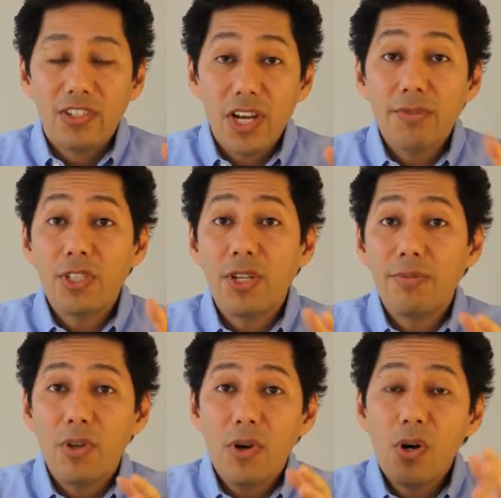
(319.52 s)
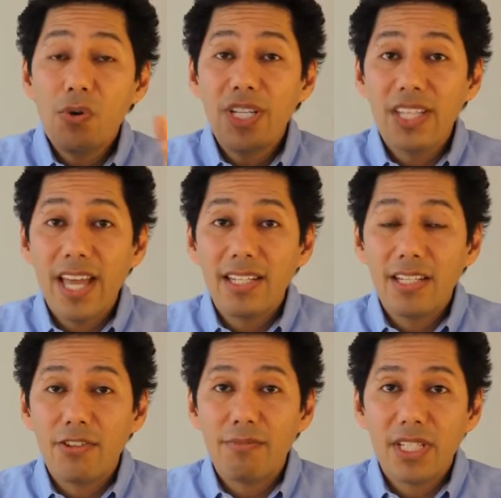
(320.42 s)
JavaScript always had
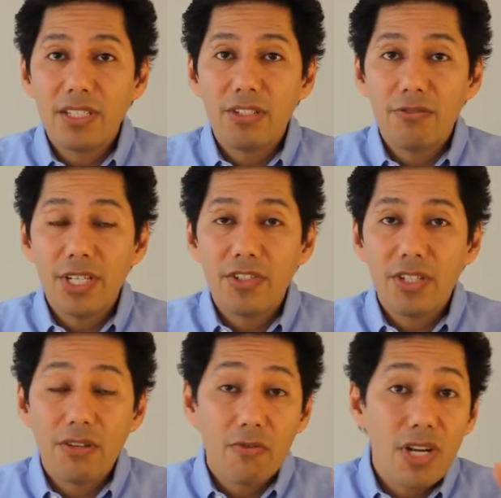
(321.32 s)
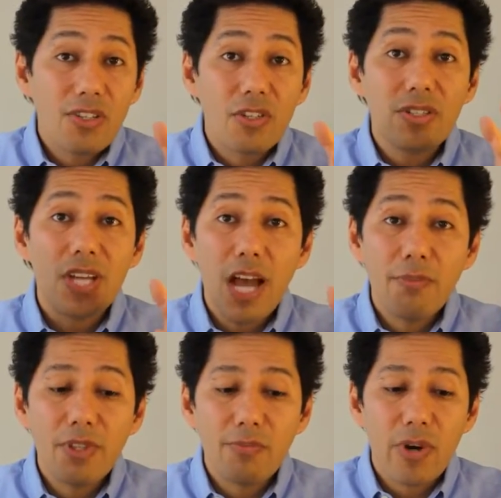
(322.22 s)
that tremendous reach. It runs on
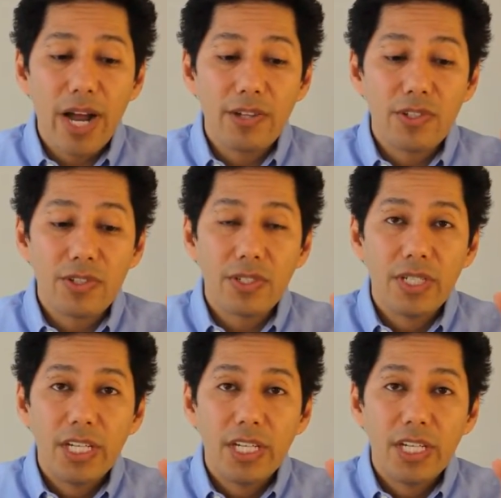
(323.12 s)
top of the browser.